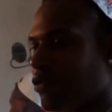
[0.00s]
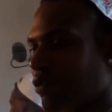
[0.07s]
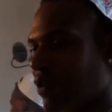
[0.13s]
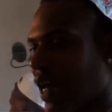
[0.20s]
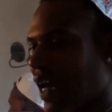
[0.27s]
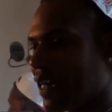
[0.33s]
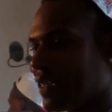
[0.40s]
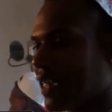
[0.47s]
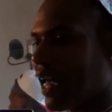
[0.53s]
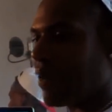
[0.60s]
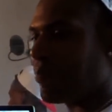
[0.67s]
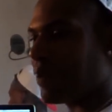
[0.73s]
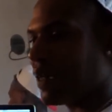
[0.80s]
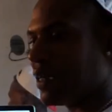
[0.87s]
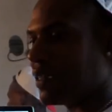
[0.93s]
You got to
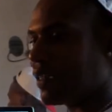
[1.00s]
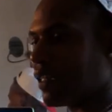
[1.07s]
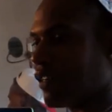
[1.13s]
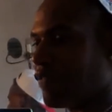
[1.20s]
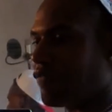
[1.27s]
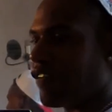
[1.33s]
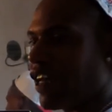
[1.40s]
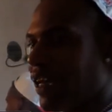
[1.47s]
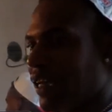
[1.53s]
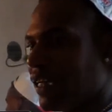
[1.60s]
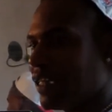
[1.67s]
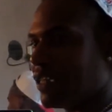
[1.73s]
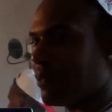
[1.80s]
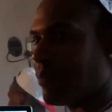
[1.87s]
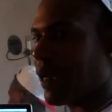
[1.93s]
tap into the
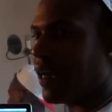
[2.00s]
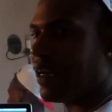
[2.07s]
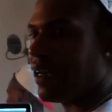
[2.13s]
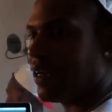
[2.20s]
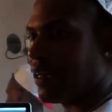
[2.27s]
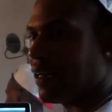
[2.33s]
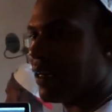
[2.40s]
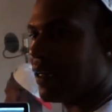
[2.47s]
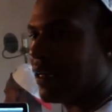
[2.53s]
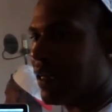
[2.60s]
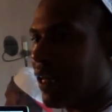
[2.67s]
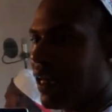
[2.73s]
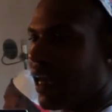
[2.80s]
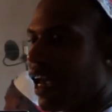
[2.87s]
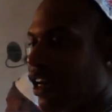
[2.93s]
fans, man.
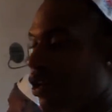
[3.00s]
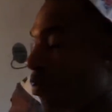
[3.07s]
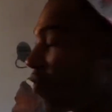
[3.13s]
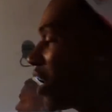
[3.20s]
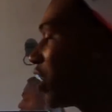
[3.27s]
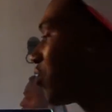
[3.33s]
It ain't no way